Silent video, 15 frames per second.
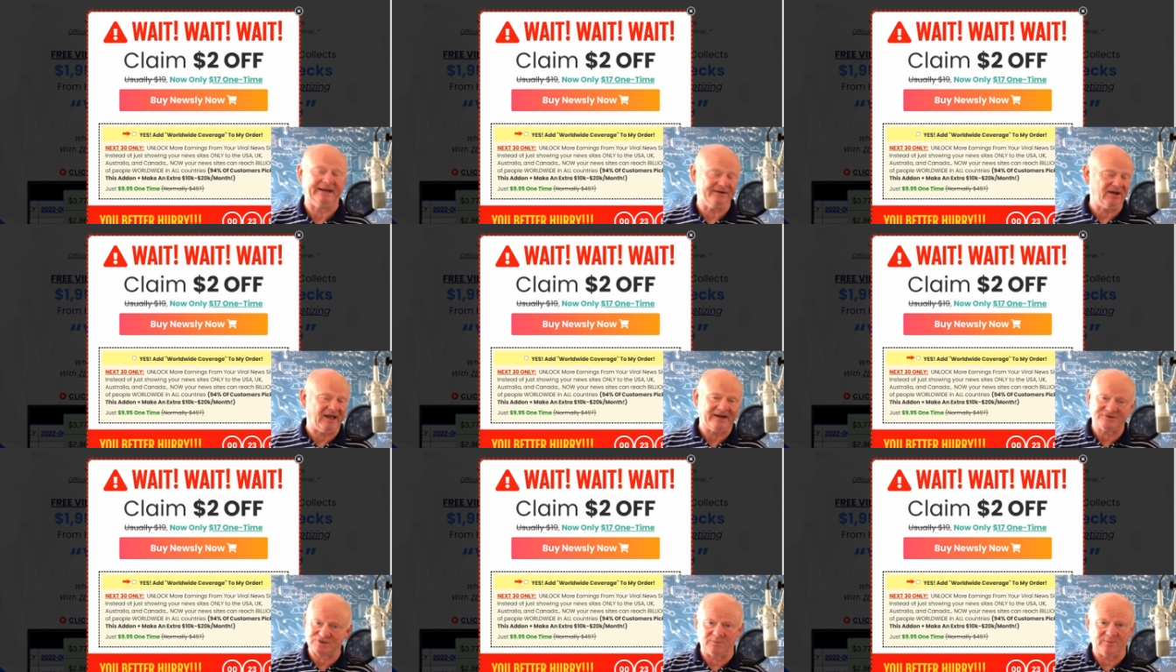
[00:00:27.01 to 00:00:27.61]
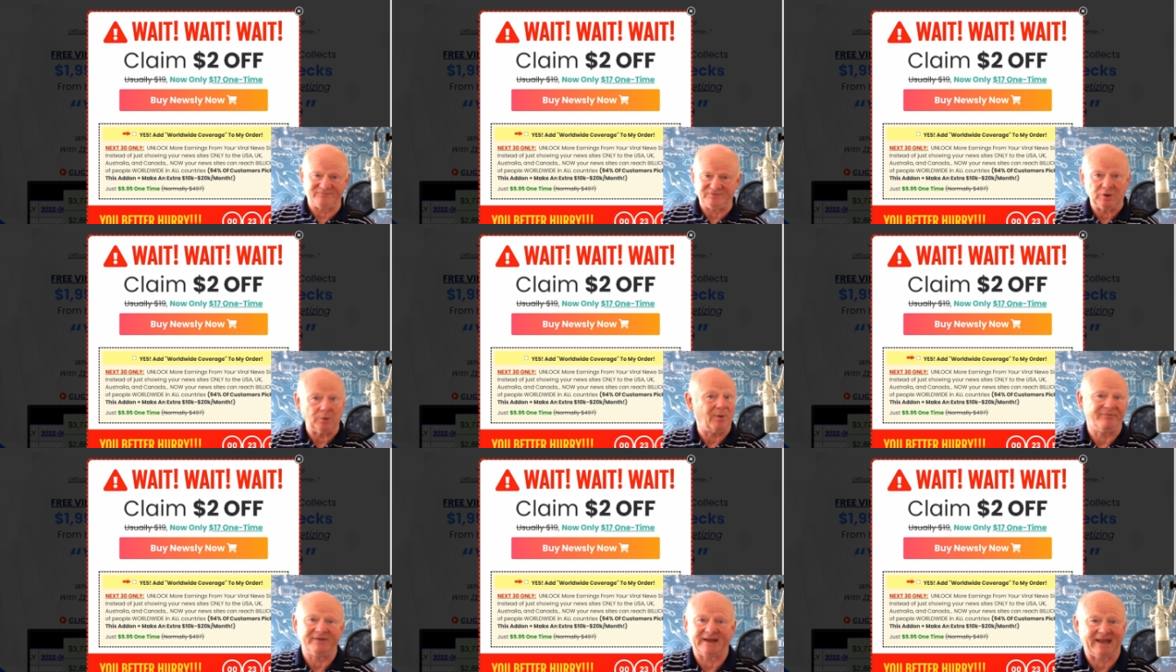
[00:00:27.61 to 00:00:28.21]
Not actually with
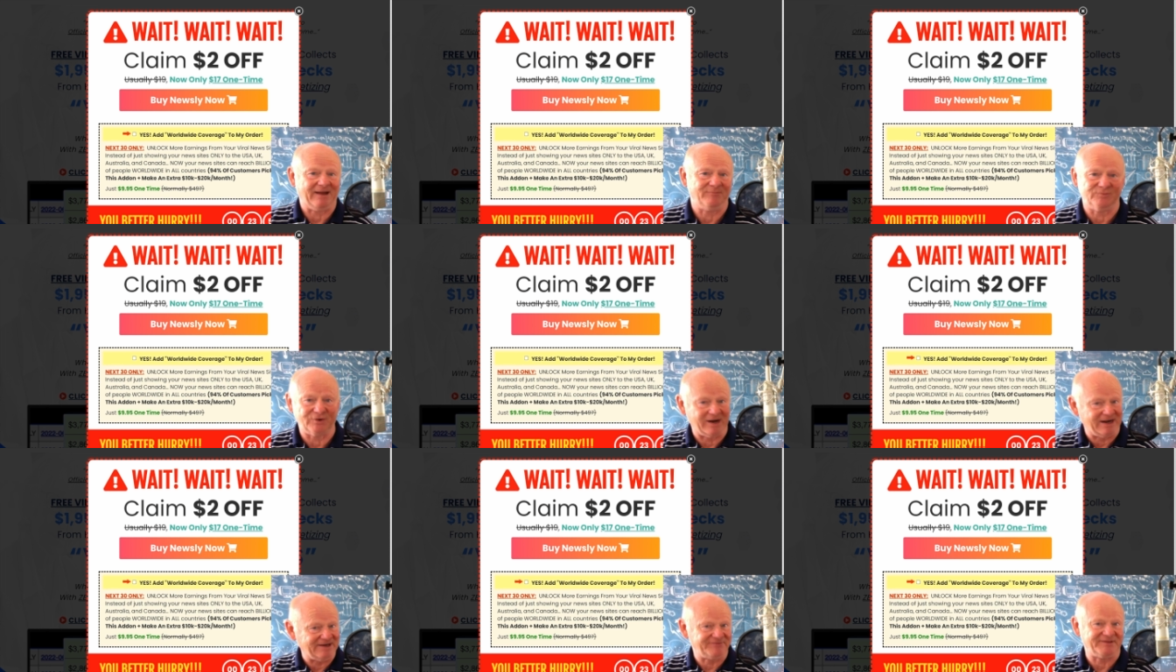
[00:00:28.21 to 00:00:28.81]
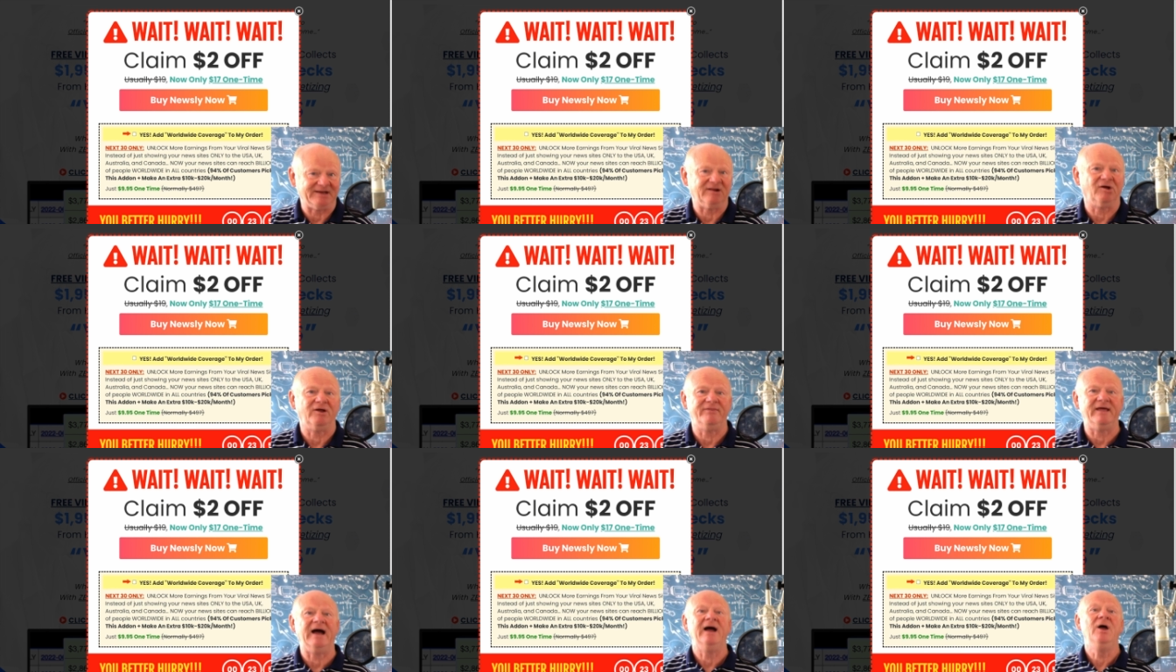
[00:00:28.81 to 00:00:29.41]
you on the camera or anything
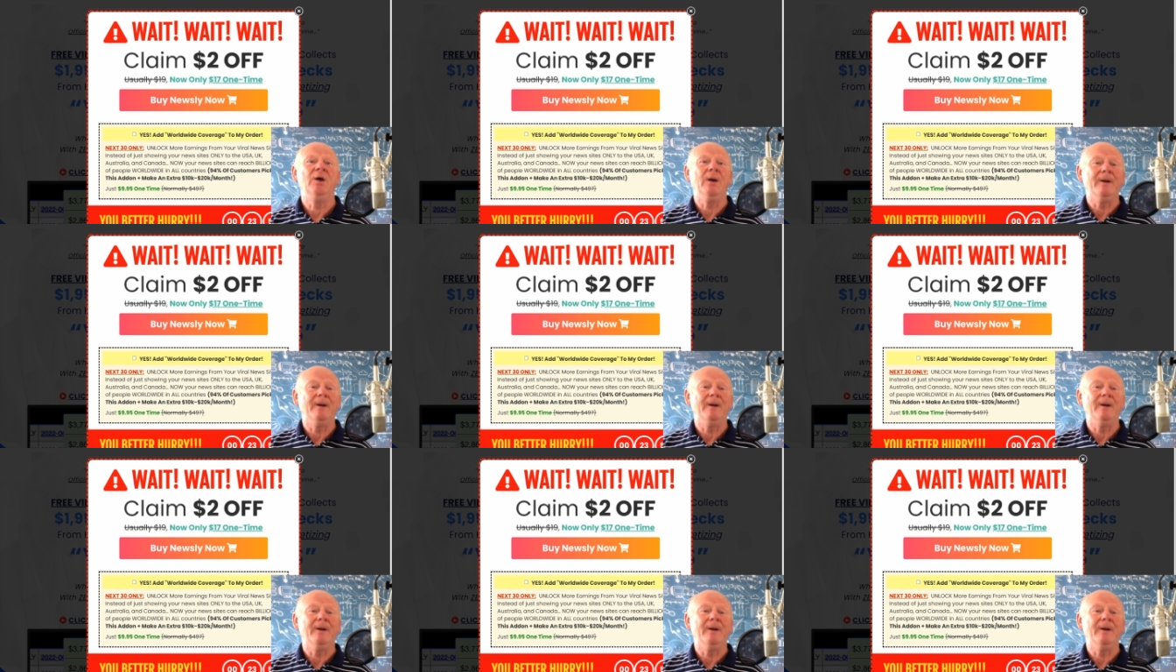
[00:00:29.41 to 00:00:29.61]
like that,